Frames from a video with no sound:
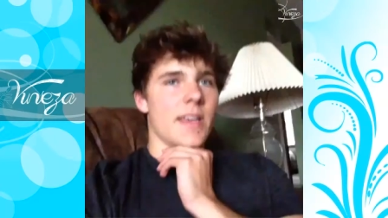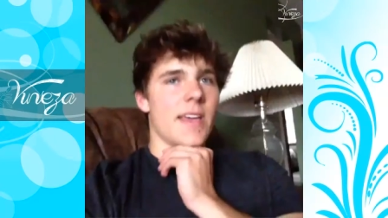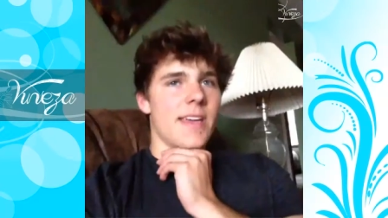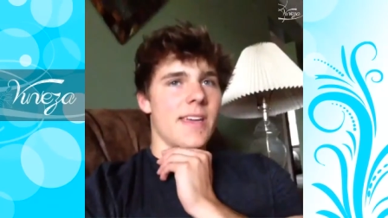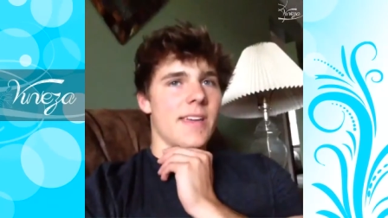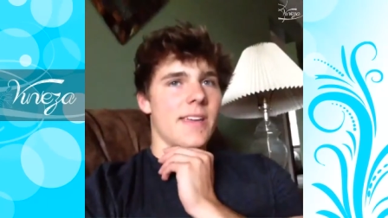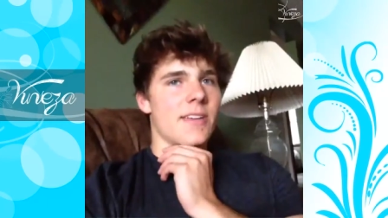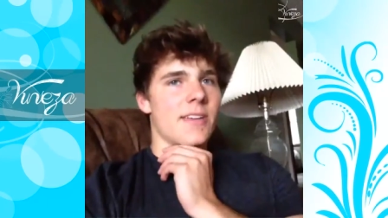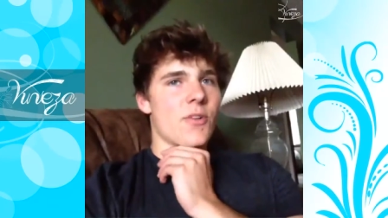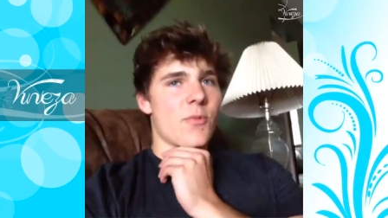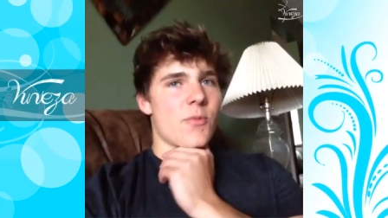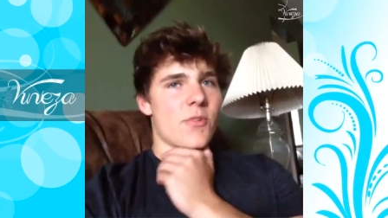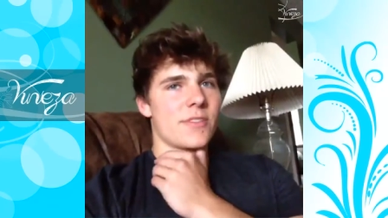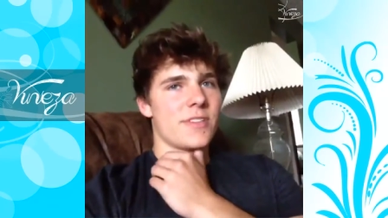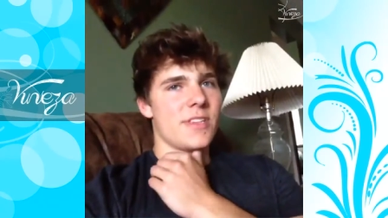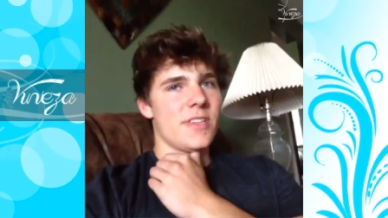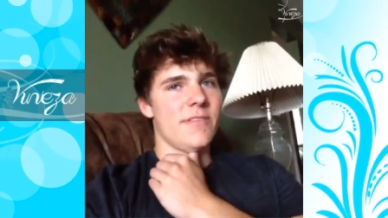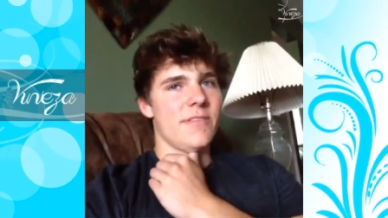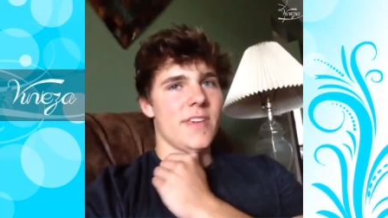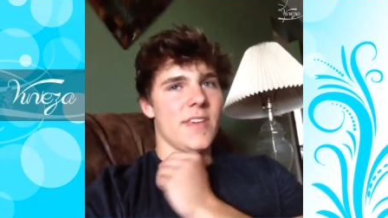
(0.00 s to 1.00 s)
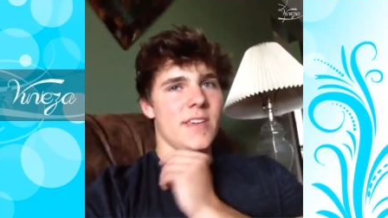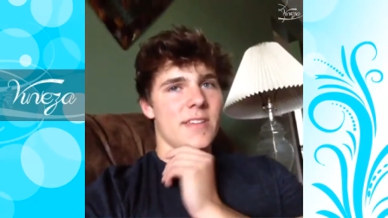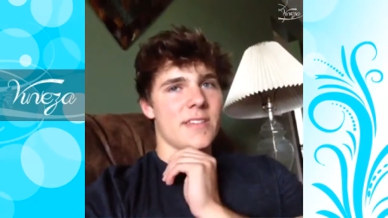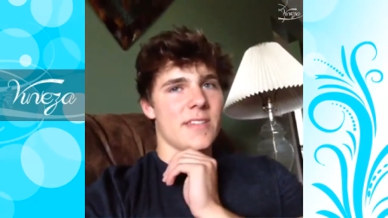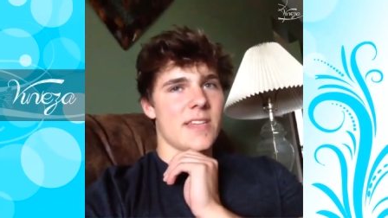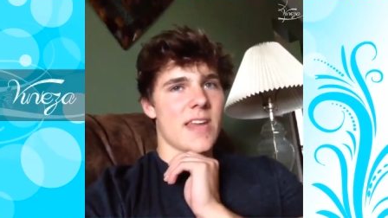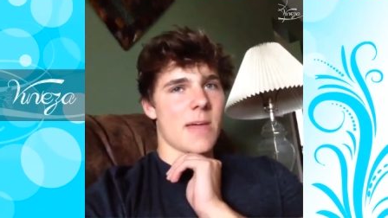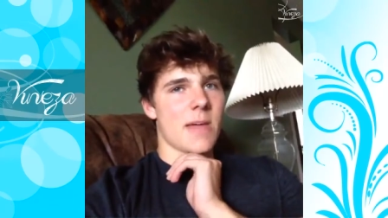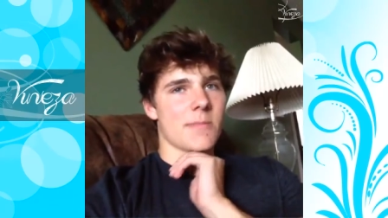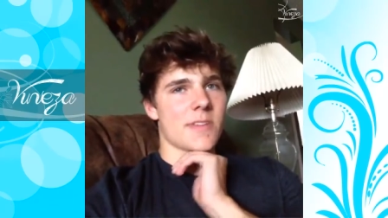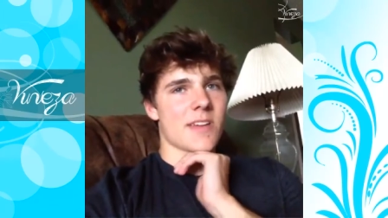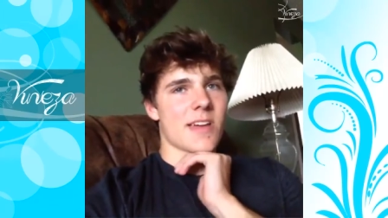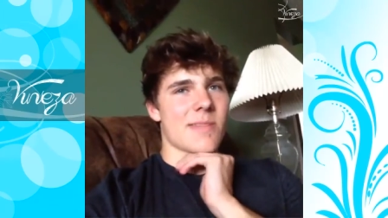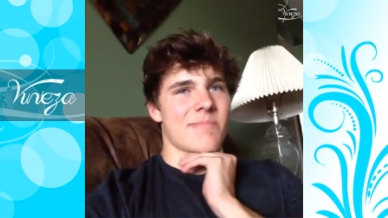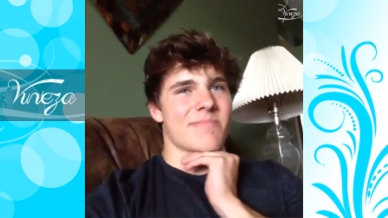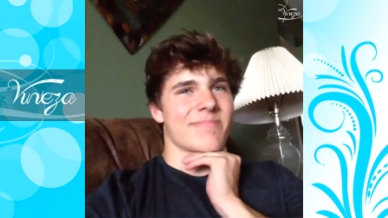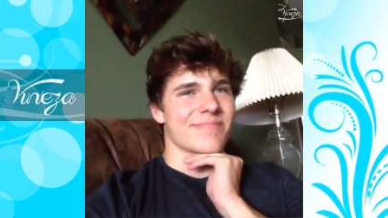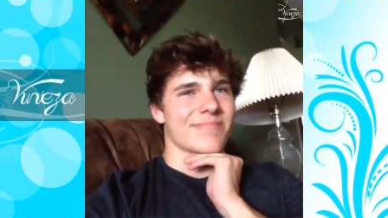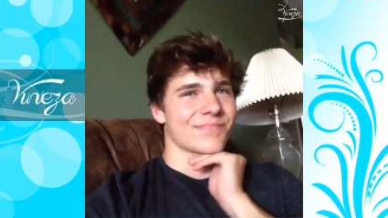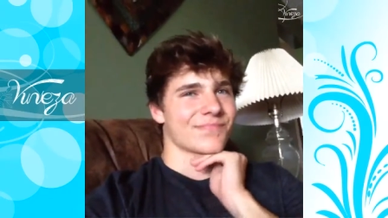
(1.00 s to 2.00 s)
Hey, no more TV, it's nap
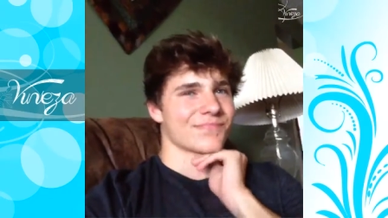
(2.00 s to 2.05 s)
time.